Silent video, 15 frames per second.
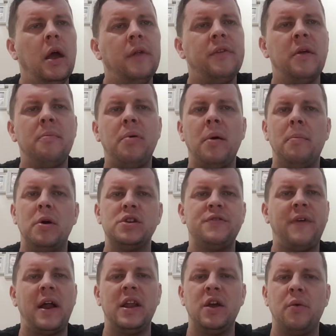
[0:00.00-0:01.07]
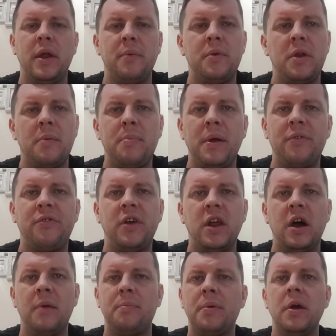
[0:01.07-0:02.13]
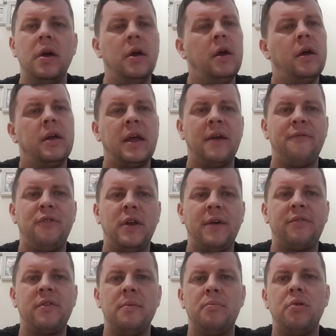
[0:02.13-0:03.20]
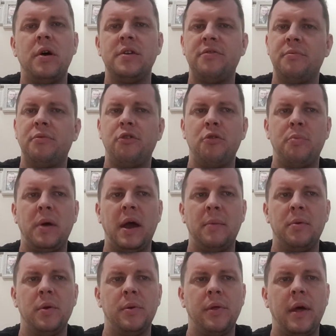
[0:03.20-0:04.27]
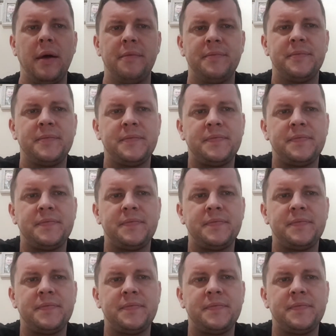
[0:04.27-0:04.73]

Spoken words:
Didn't put much value on it when I picked it up. Get full asking price, I'm super happy with that.